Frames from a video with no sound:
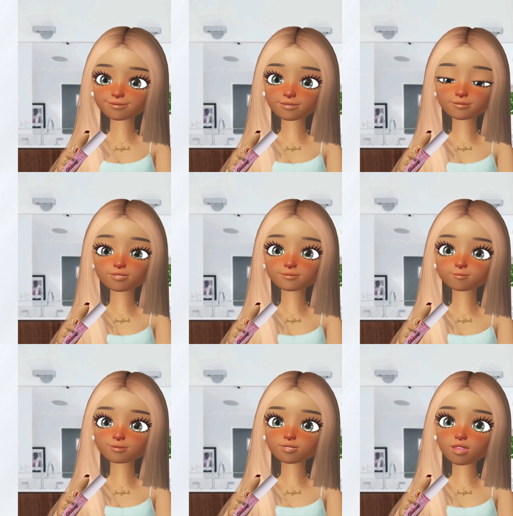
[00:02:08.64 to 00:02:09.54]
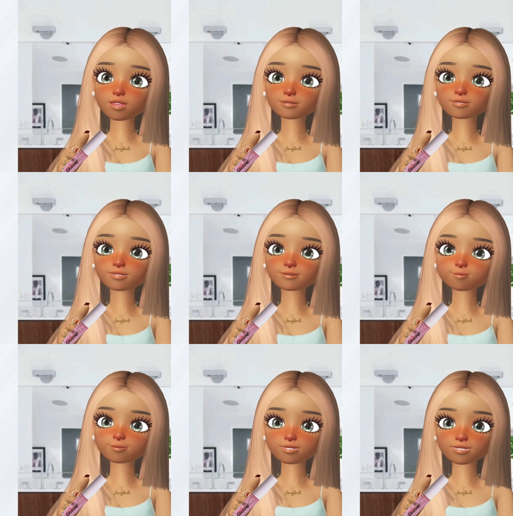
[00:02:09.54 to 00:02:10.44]
now we're gonna put on this
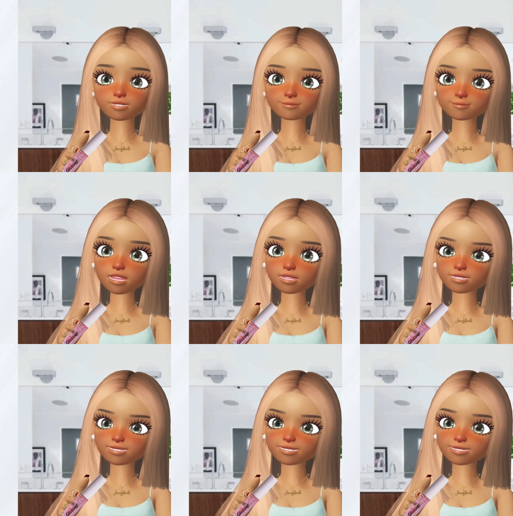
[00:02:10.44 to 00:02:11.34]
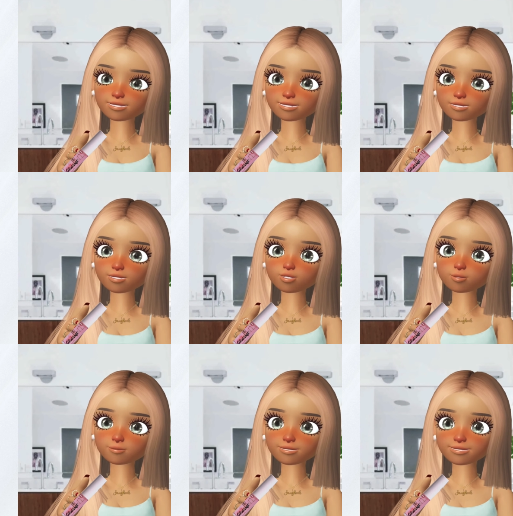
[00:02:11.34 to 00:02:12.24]
pretty lip gloss. It's
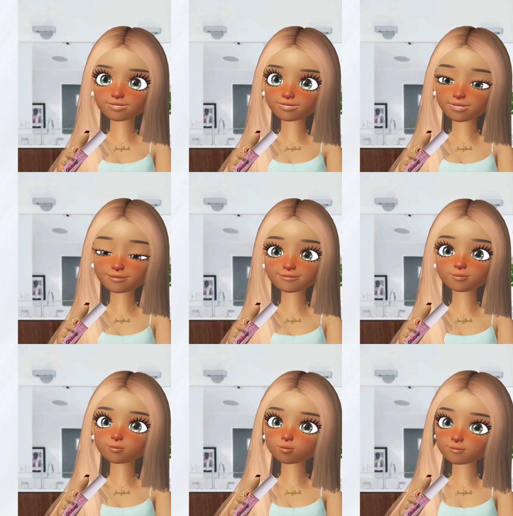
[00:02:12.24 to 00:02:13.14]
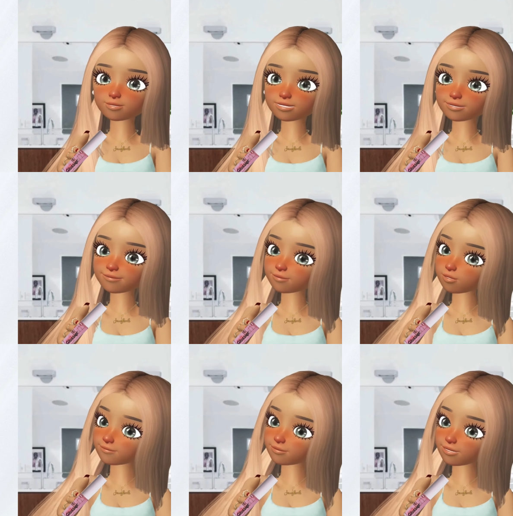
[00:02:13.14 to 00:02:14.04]
so nice. I have no clue where it's
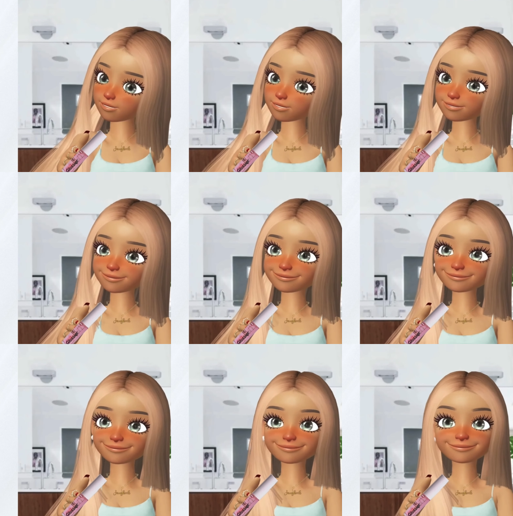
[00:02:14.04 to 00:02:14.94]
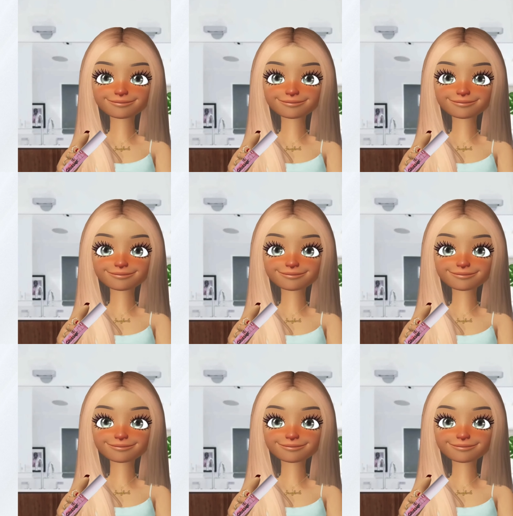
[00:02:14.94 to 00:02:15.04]
from, but I love it.